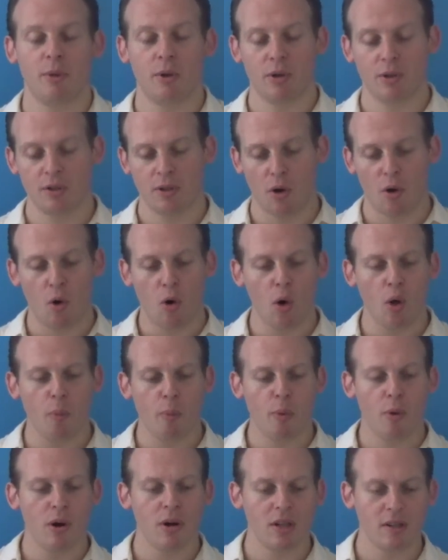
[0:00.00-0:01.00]
Because the
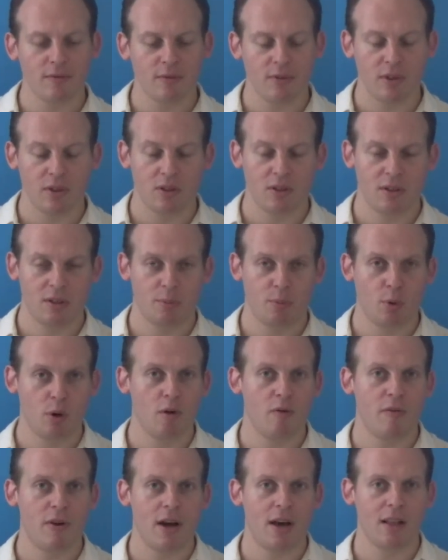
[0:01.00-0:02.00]
whole point of the
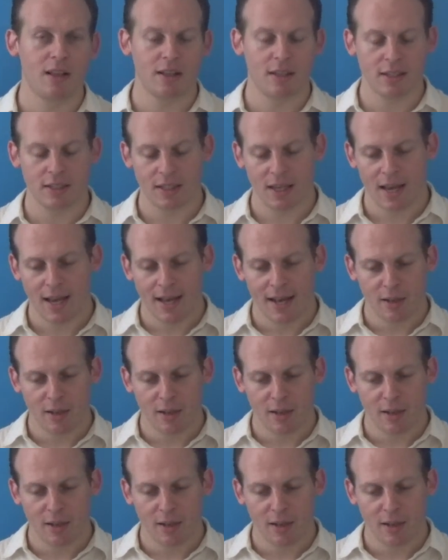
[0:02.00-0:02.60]
profile is